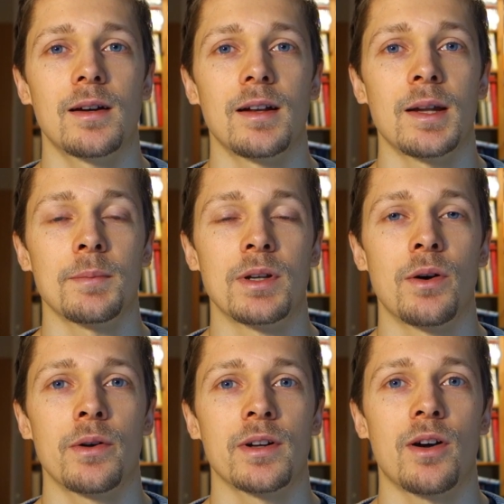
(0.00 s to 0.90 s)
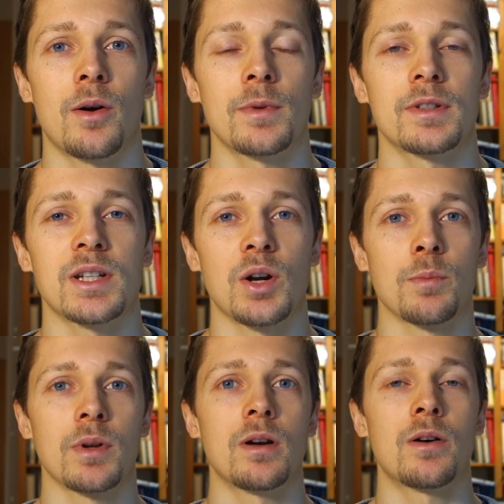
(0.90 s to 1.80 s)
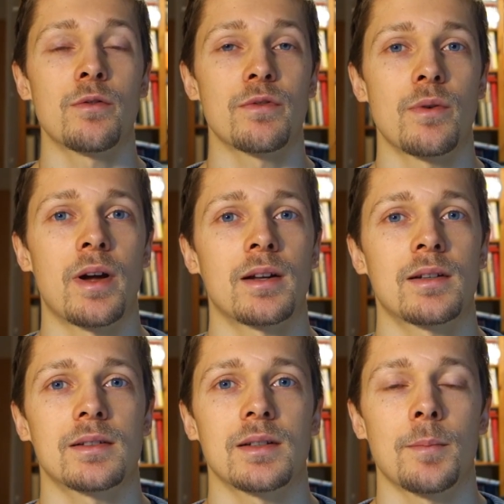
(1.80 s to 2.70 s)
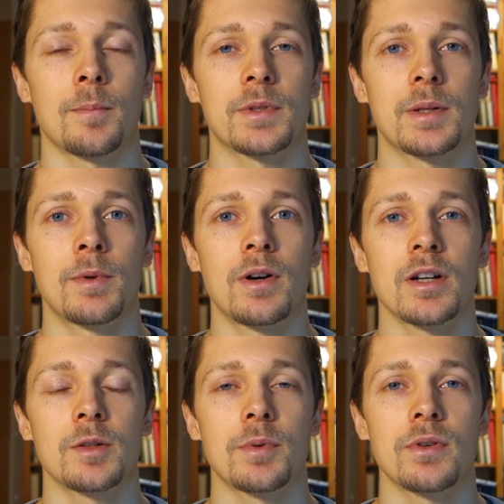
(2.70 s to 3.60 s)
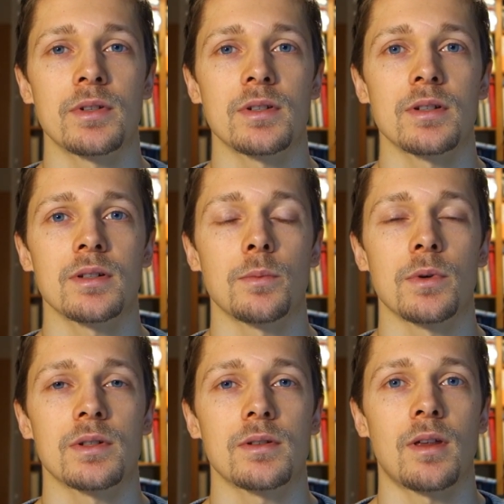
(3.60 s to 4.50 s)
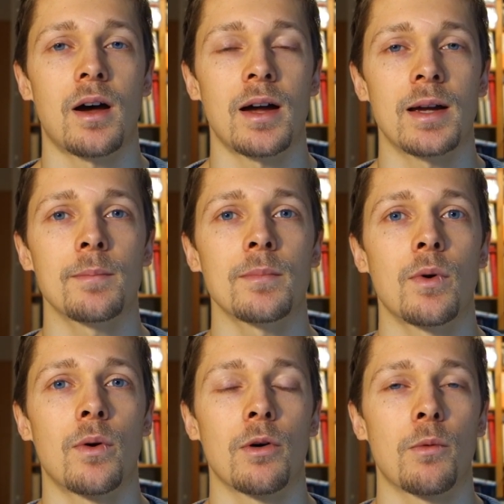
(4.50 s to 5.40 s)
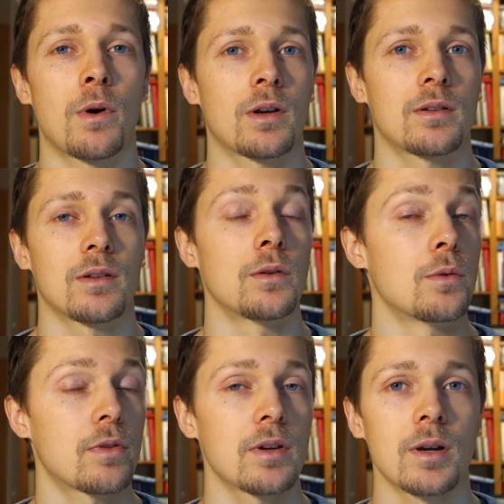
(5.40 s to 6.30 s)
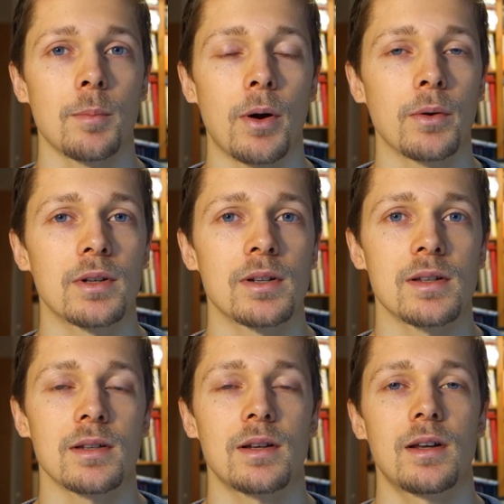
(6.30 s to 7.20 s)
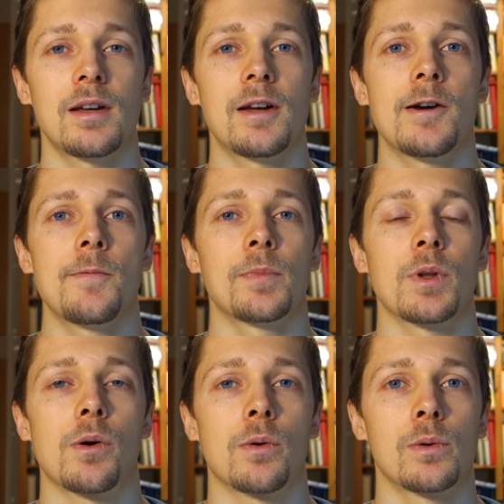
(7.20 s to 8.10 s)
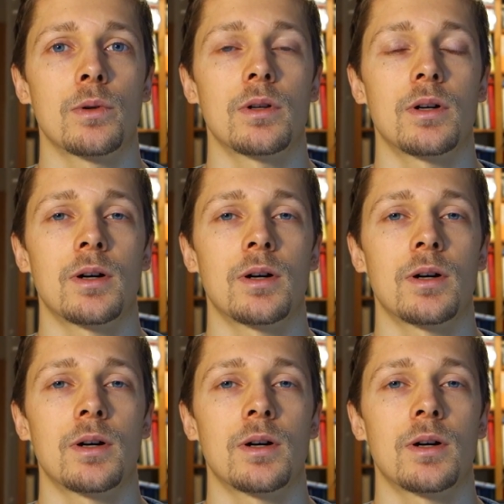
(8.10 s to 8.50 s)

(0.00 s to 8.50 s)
Let me know in the comments down below if you had some similar experiences with time, or what you think about this whole